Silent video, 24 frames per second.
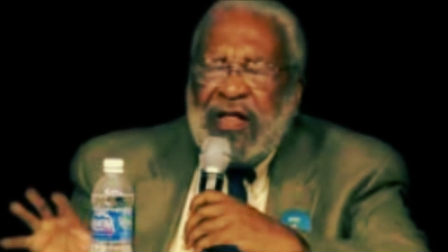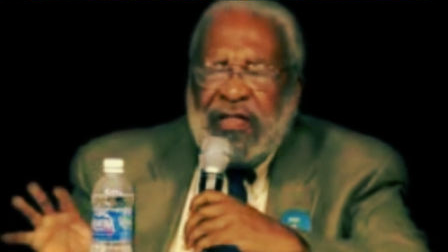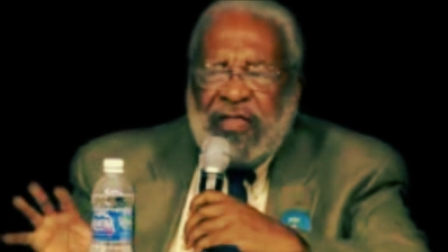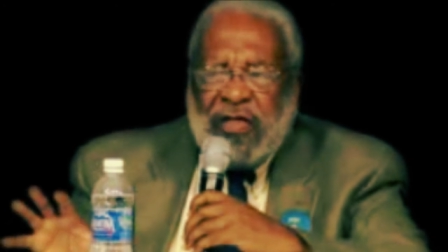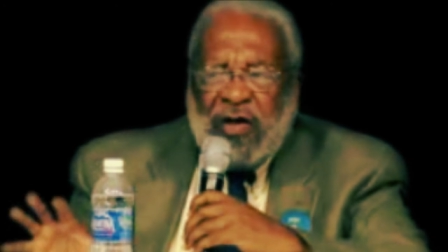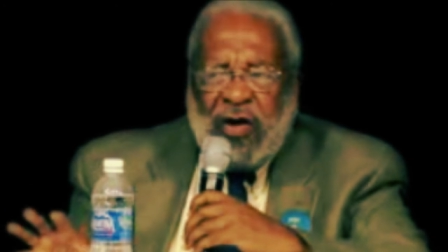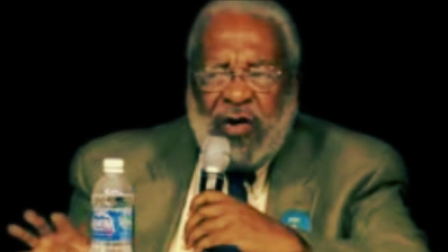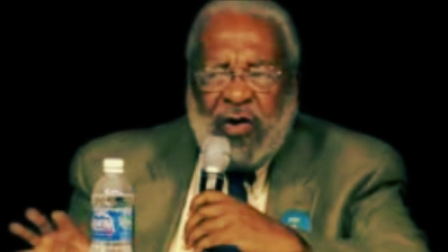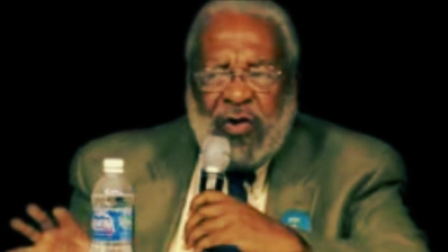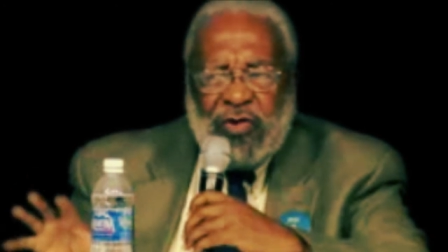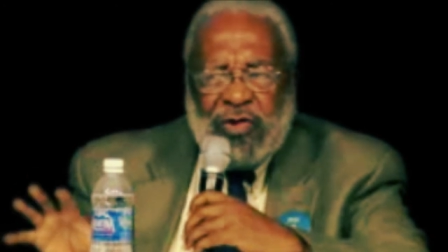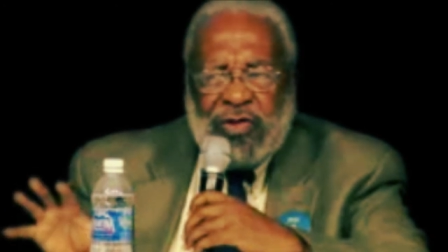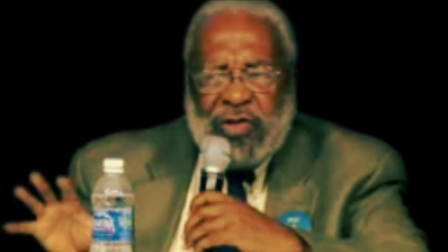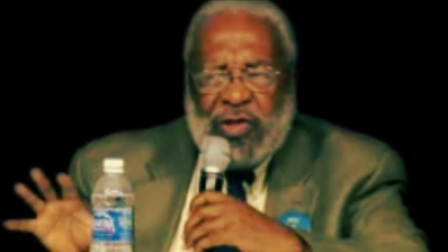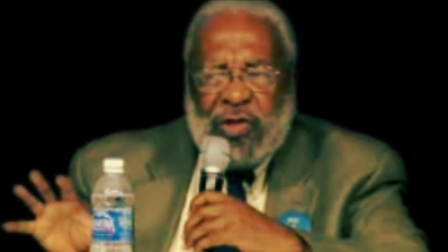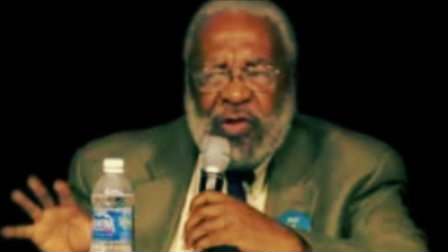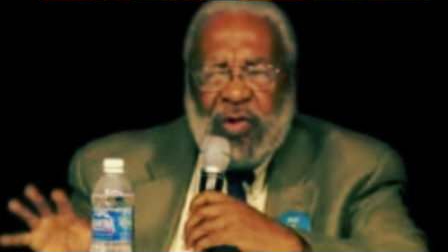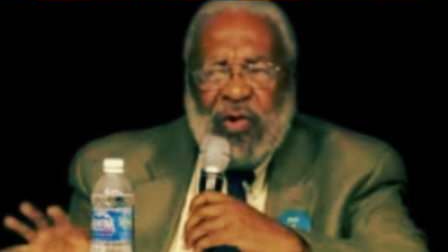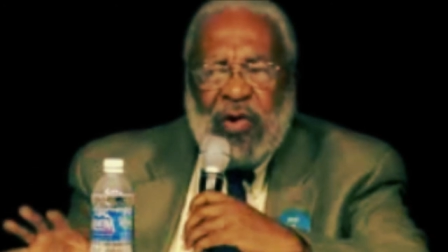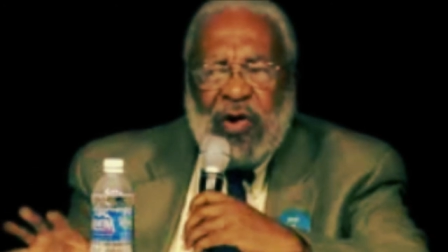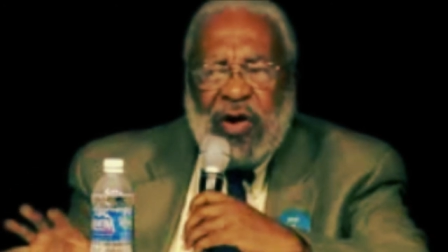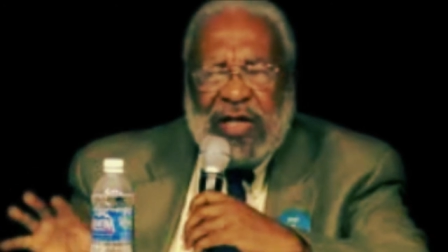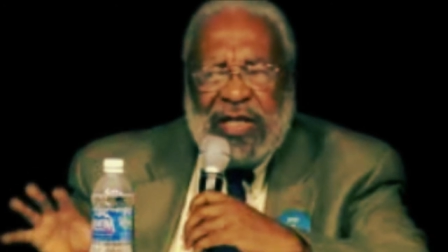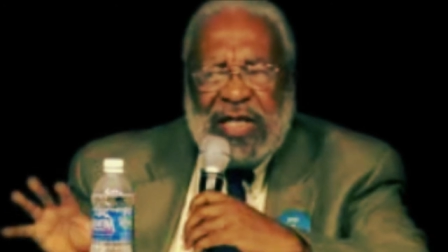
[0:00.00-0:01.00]
those
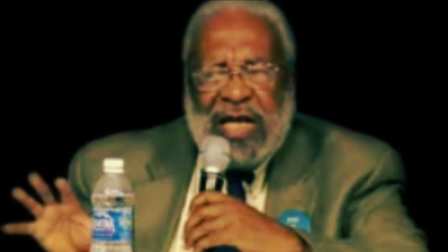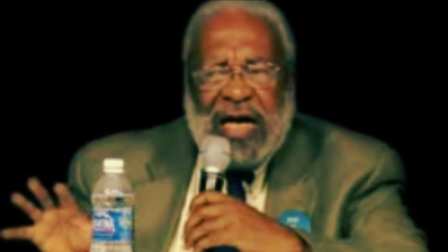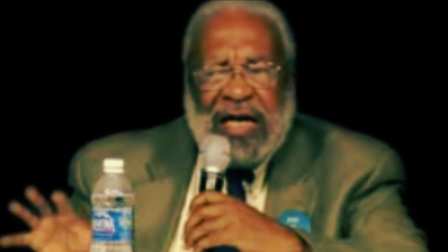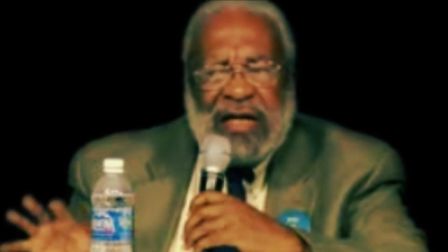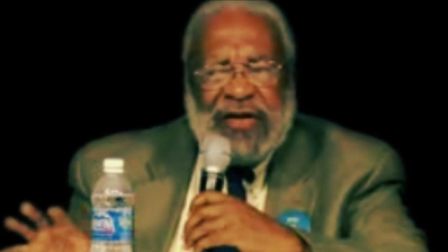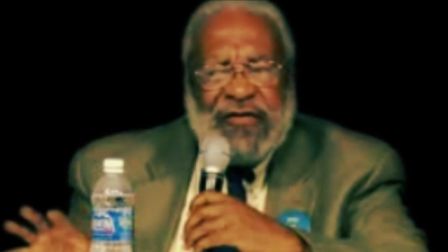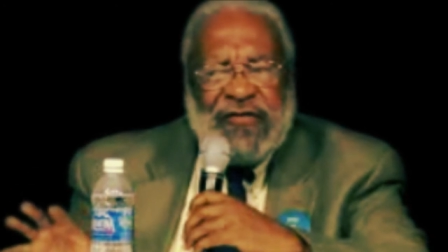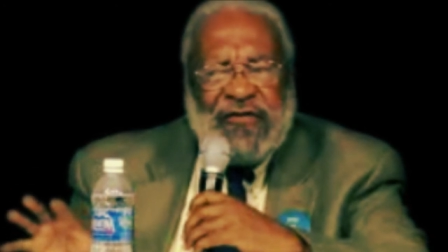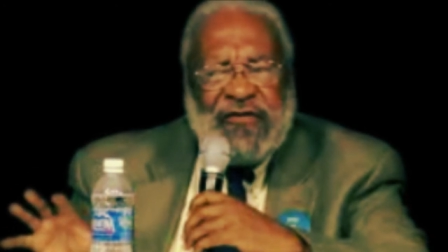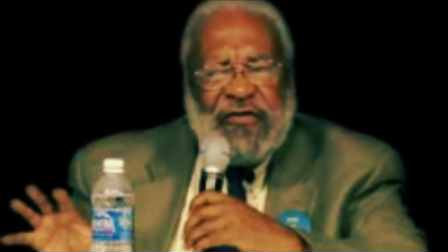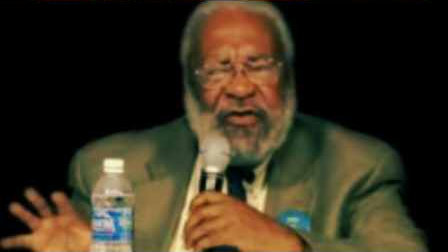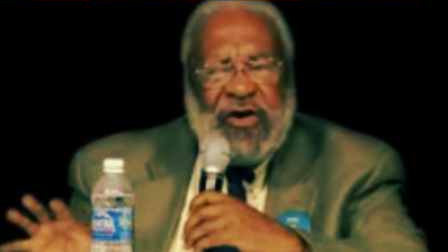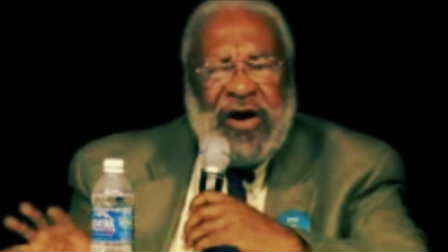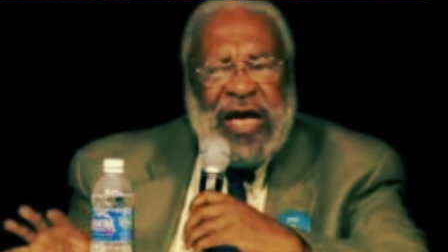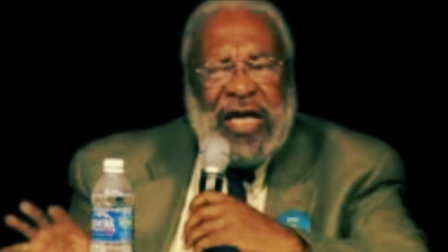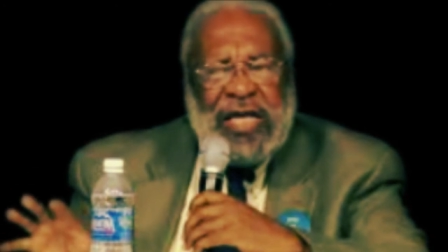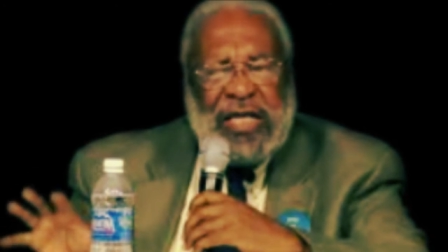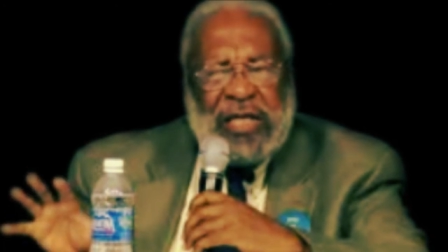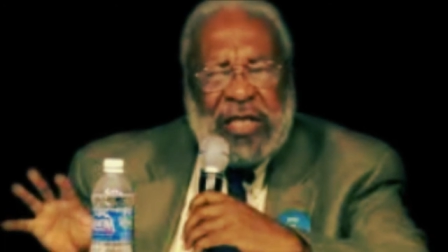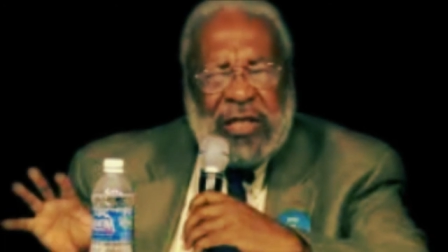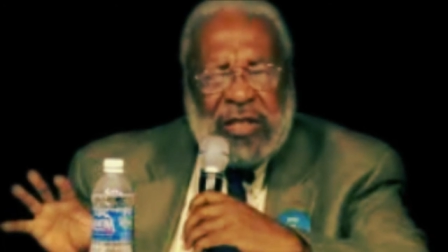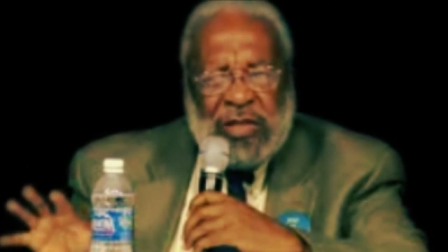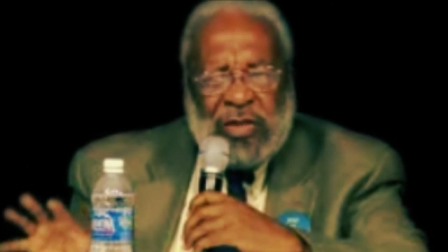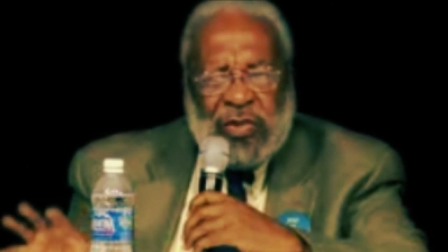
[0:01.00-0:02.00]
who are not afraid
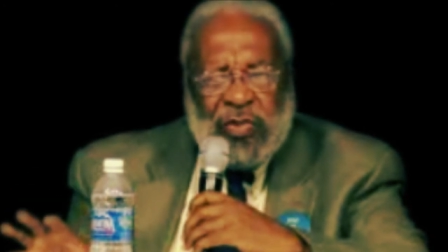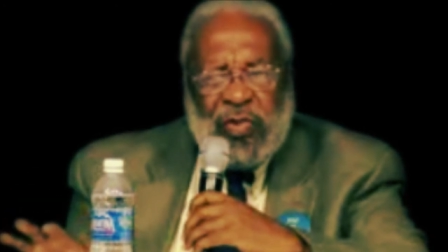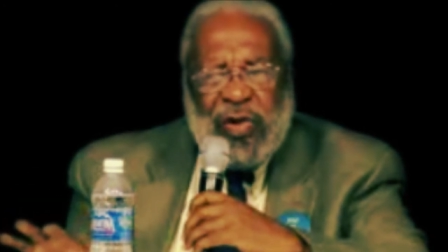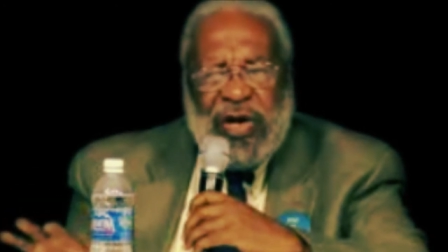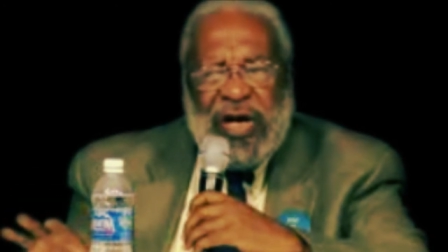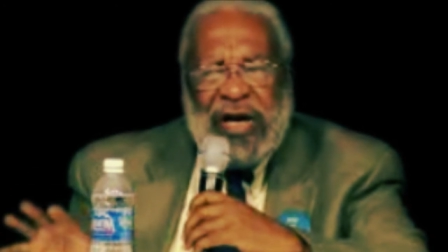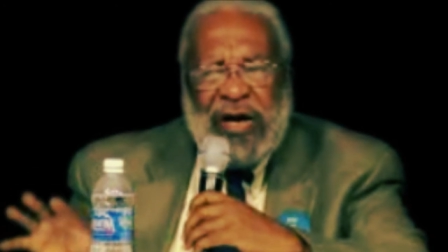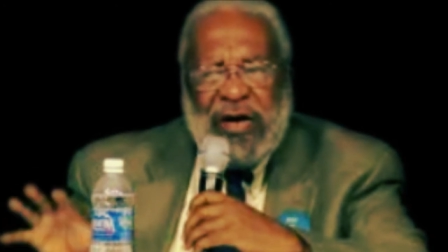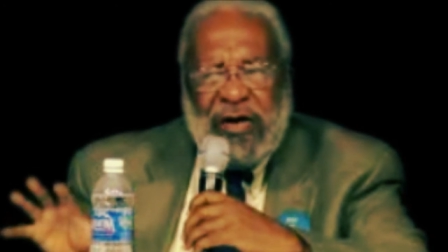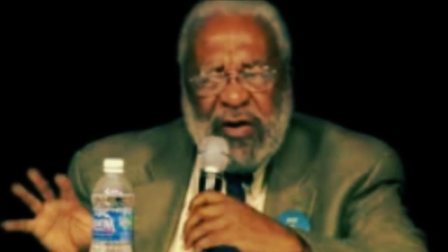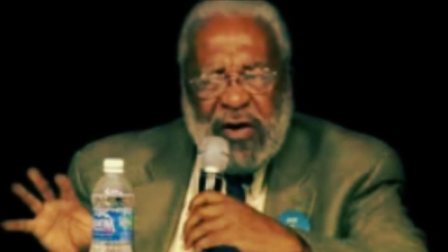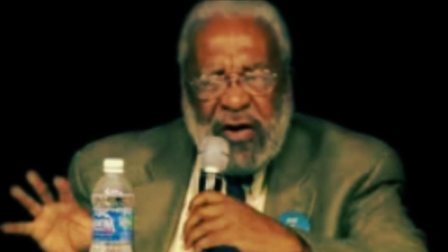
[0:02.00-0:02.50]
to swear